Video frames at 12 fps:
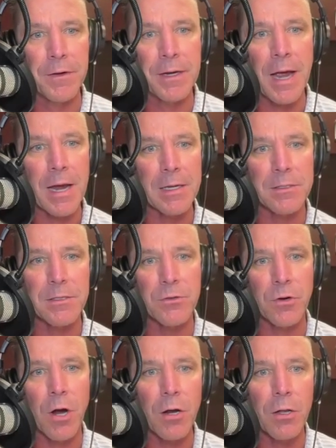guy's
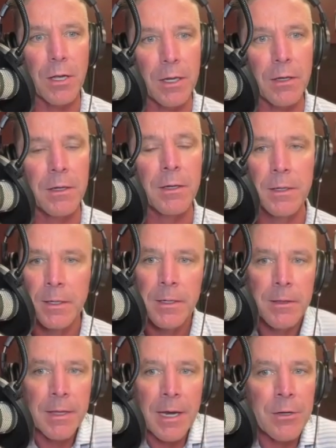struggling,
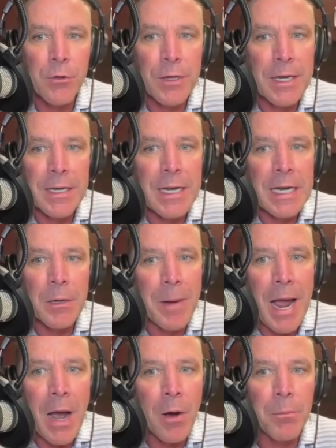then you need to get him out.